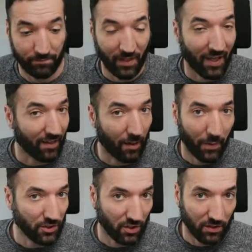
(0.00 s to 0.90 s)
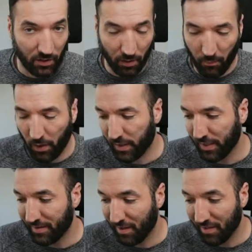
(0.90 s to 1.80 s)
as I mentioned, the market
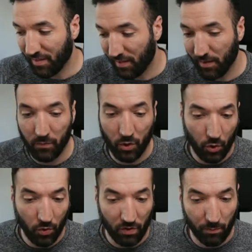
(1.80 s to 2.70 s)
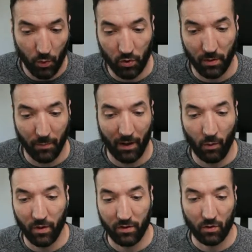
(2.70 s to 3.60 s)
doesn't seem too spooked about
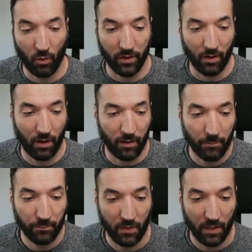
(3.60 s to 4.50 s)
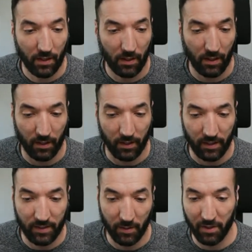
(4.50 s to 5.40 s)
what's going on
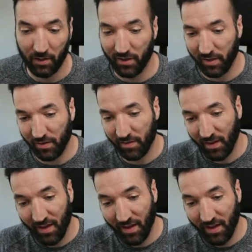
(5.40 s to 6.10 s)
in the Middle East.